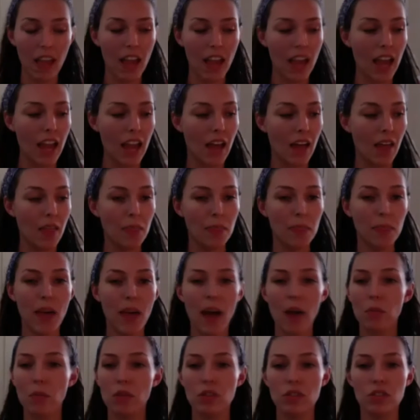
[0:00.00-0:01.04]
And
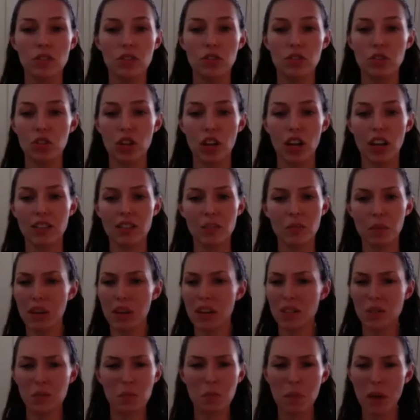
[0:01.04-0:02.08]
that was just
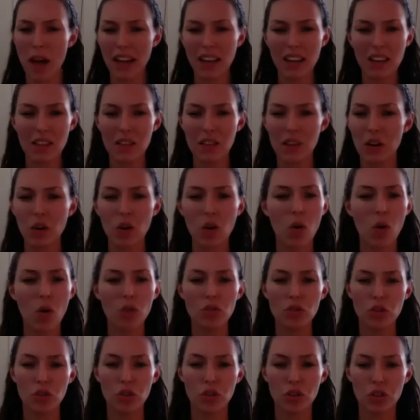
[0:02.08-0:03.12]
because back in their
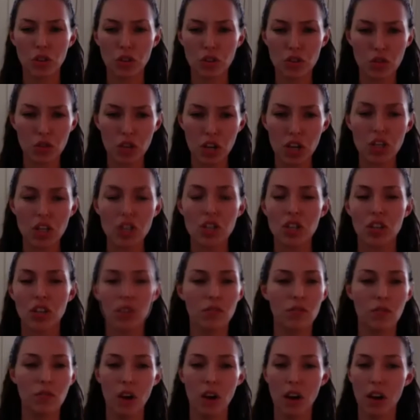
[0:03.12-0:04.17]
culture and their
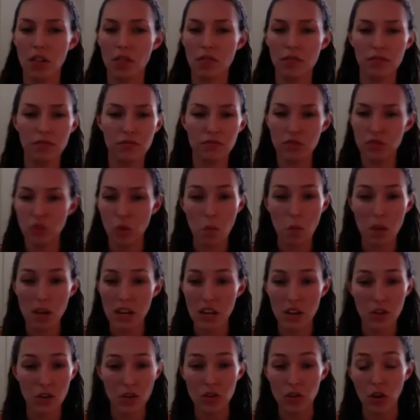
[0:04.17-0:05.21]
tradition of so many
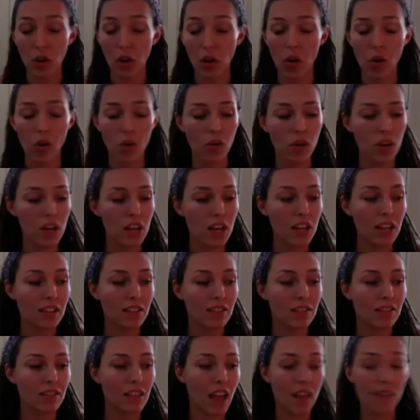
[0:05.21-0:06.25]
years ago,
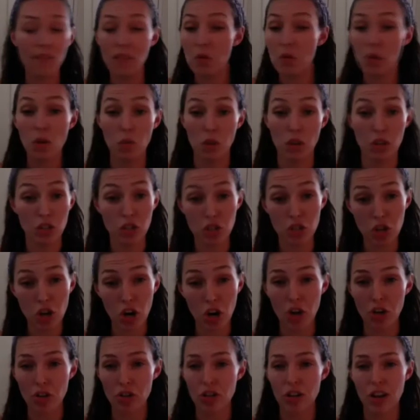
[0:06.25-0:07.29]
everyone went to
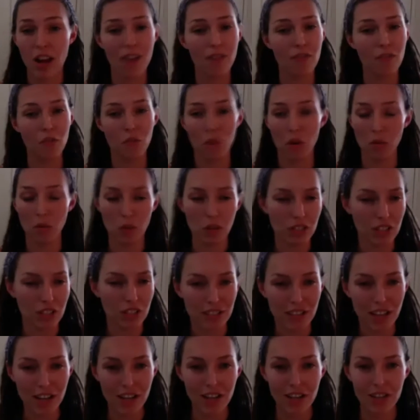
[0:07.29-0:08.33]
church and everyone went to
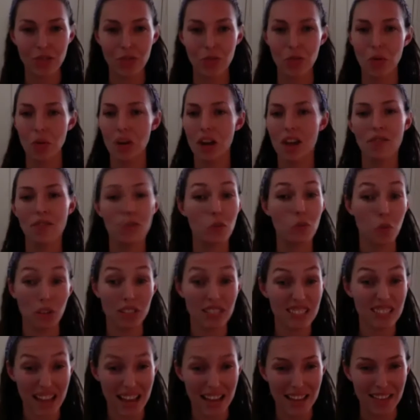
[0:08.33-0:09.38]
Sunday school and everyone
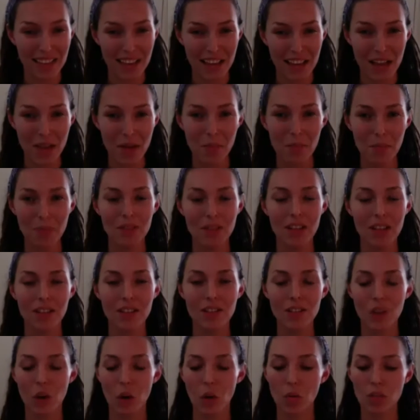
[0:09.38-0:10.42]
sang the hymns. And
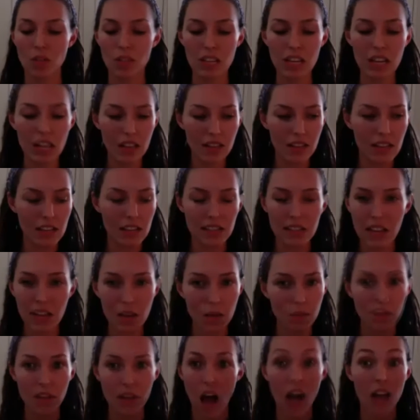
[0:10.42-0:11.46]
so singing these
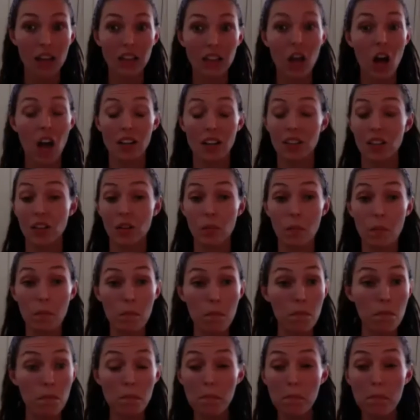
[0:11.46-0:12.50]
hymns unlocked
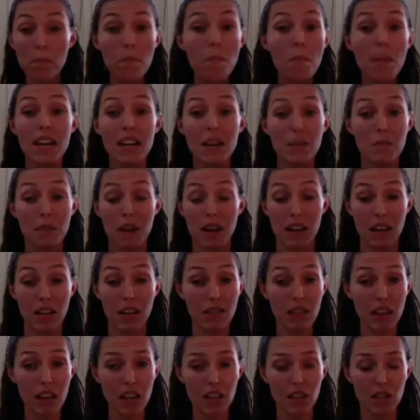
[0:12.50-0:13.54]
many, many
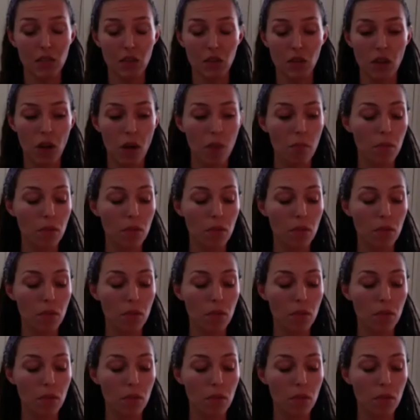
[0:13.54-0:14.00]
things for them.